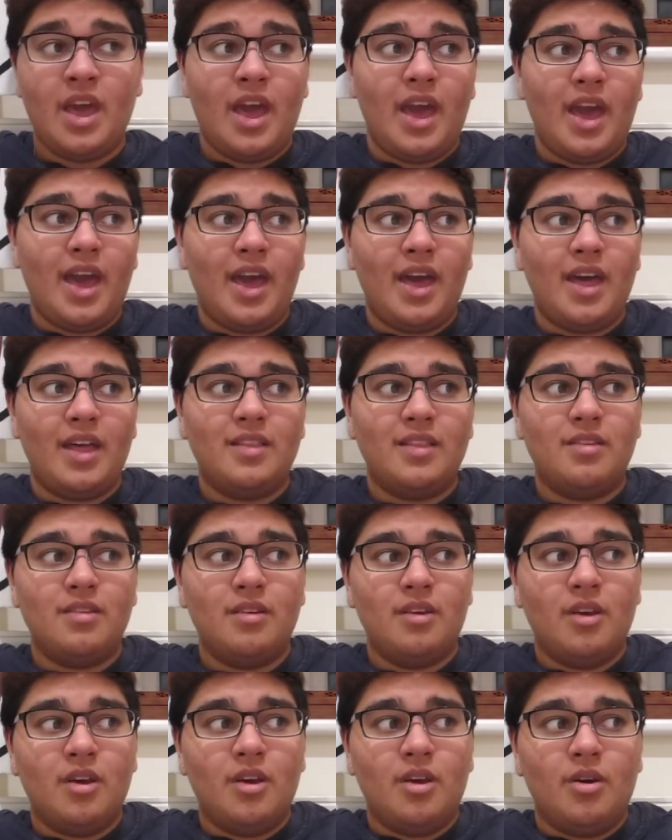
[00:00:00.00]
And
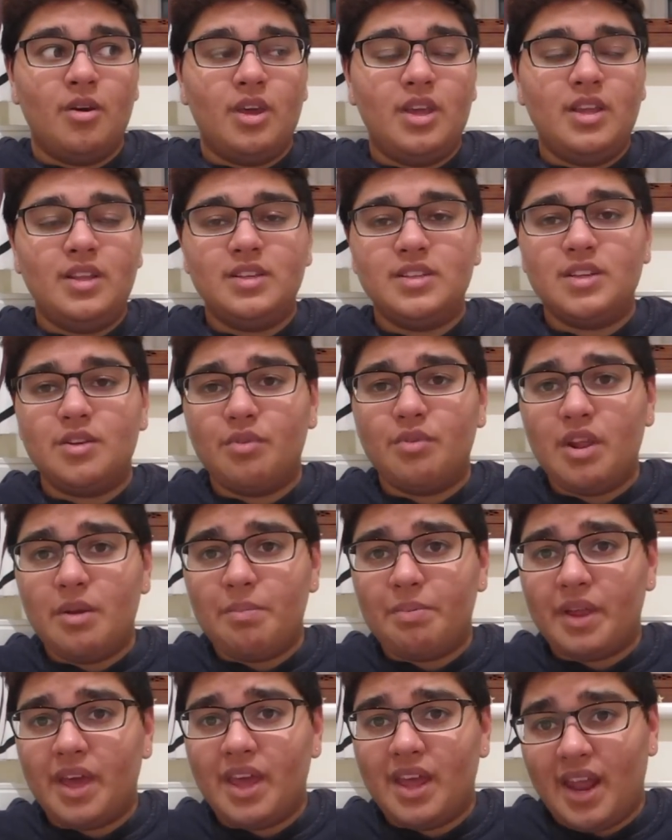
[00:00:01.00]
he doesn't really
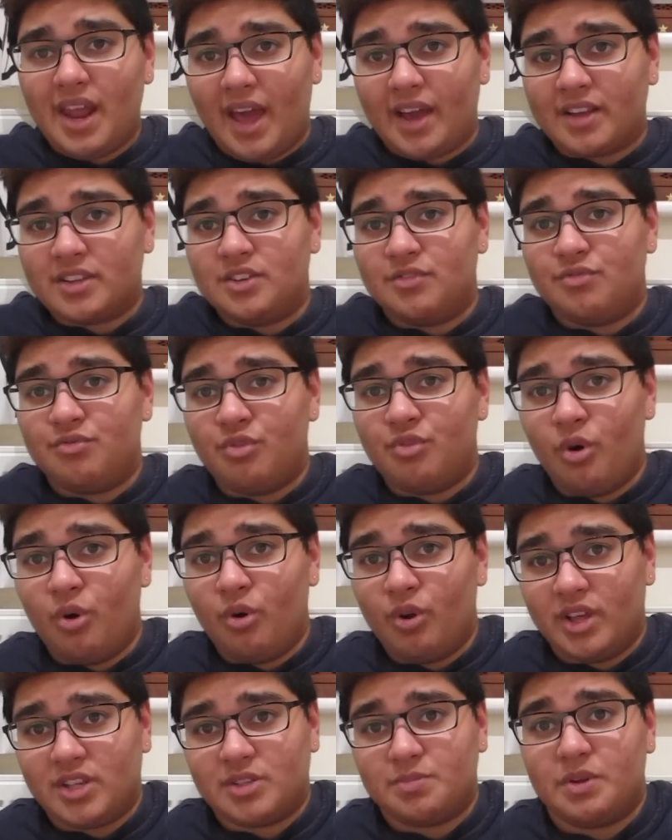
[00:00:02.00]
play an active
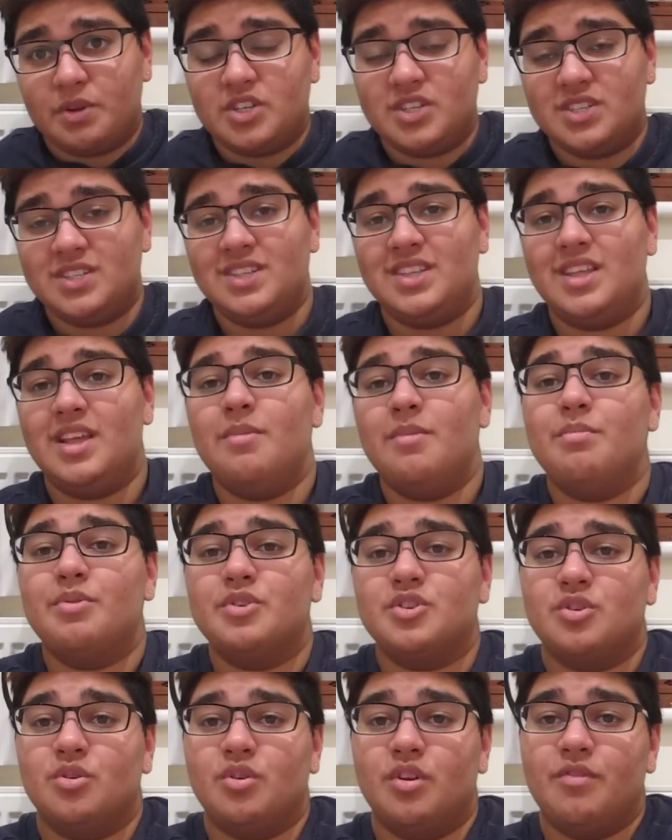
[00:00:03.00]
role as much as he did in
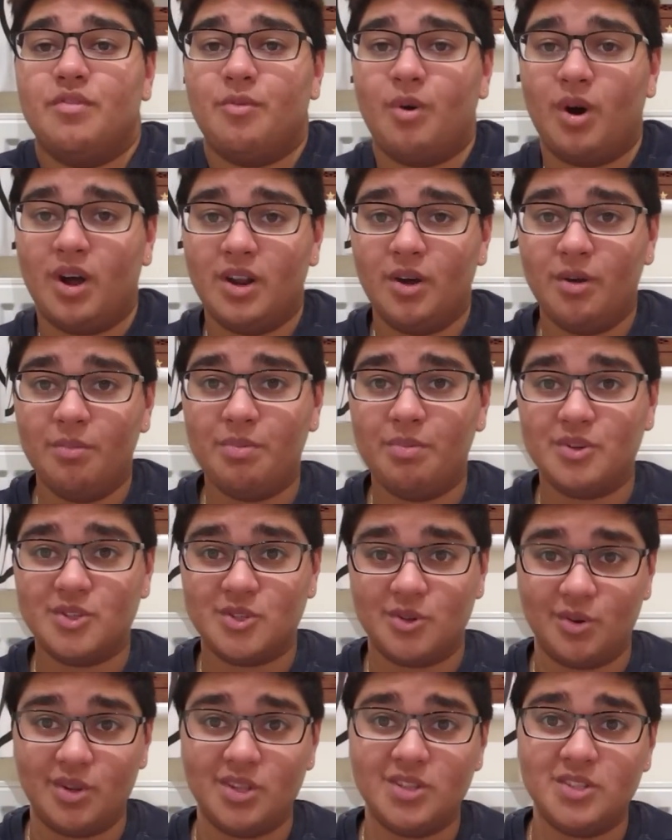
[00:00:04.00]
Persona 1 or in
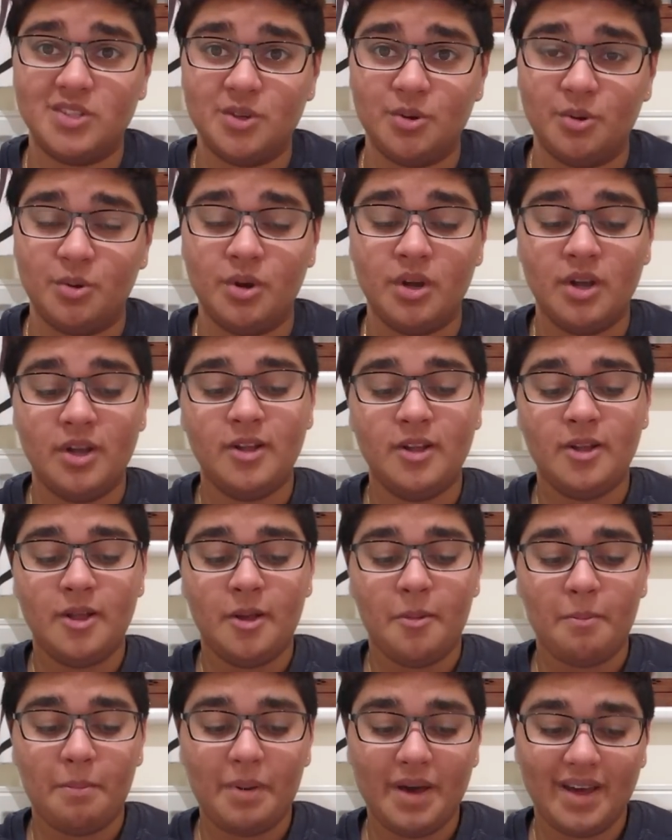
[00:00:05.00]
Persona 2.
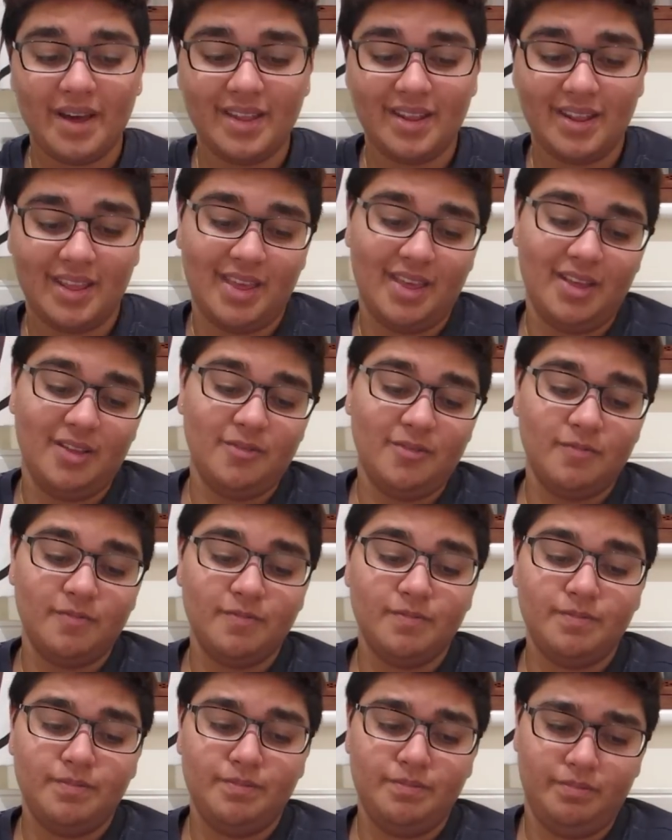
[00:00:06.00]
But
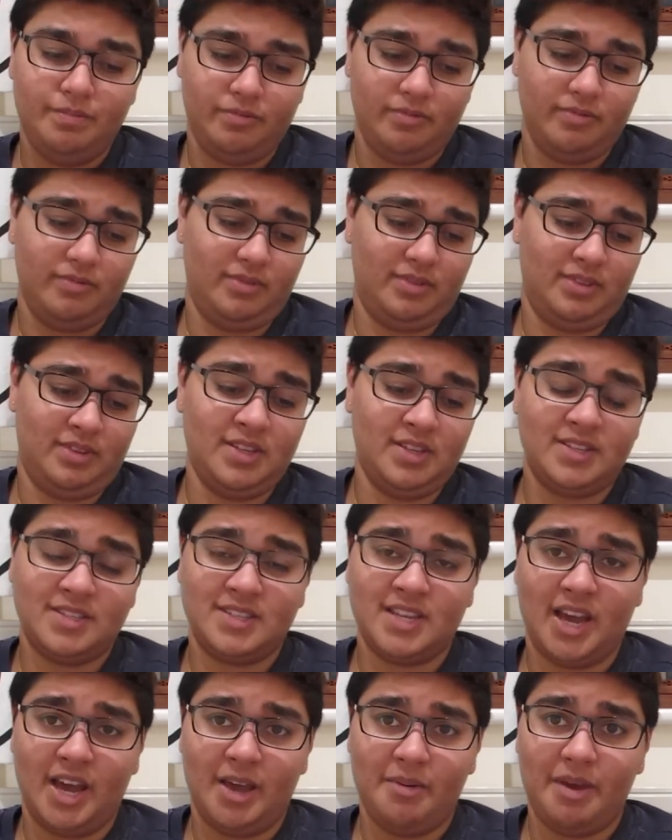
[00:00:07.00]
this
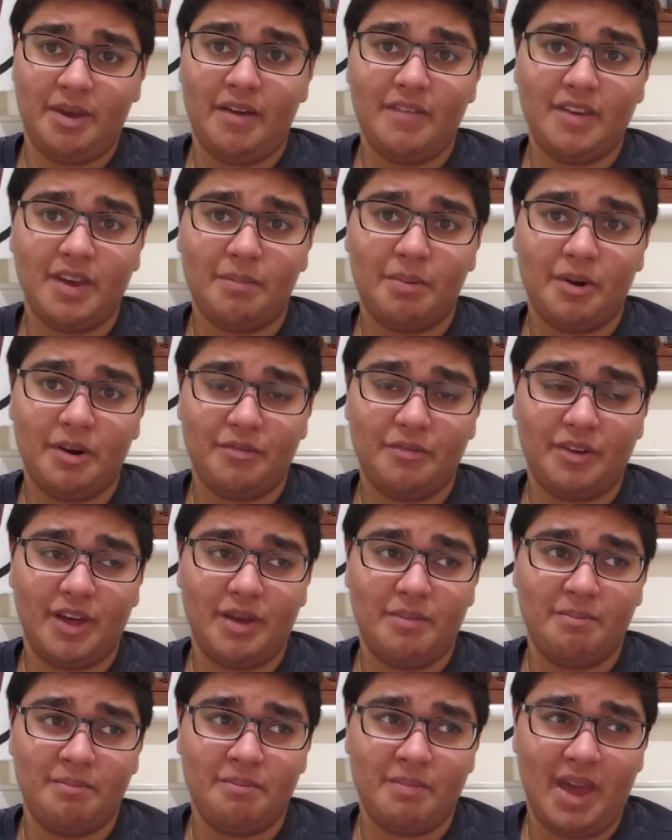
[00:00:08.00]
time having a
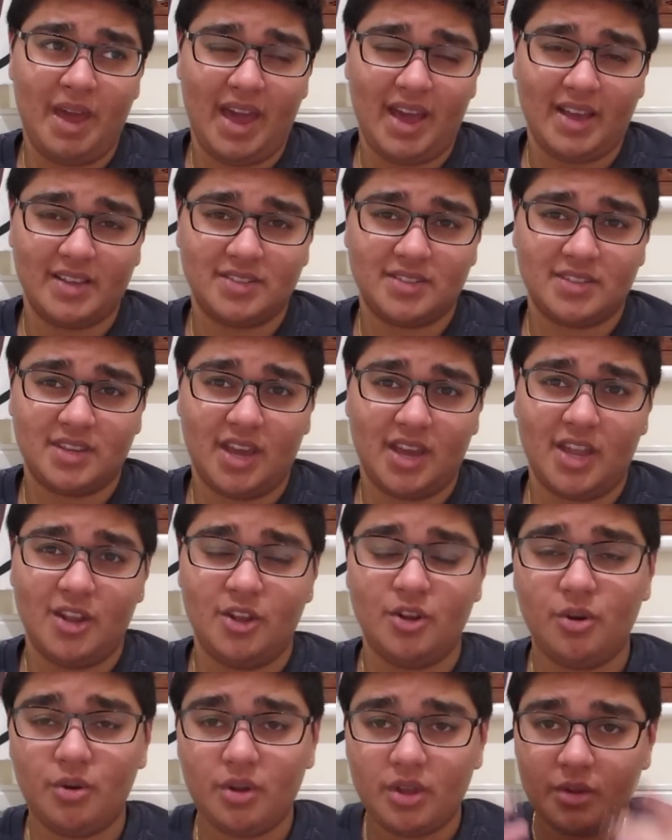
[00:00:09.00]
butterfly mask, and
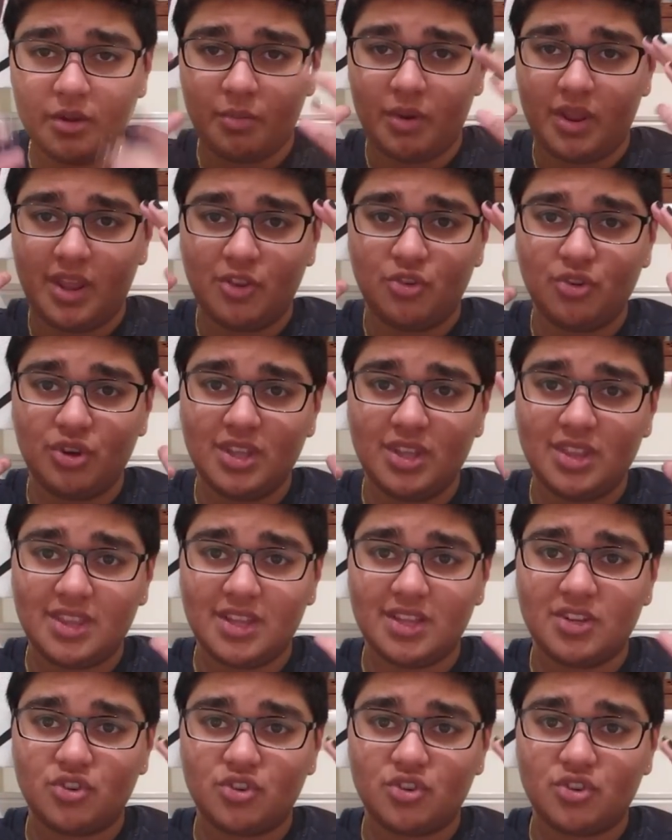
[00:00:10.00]
you know, during the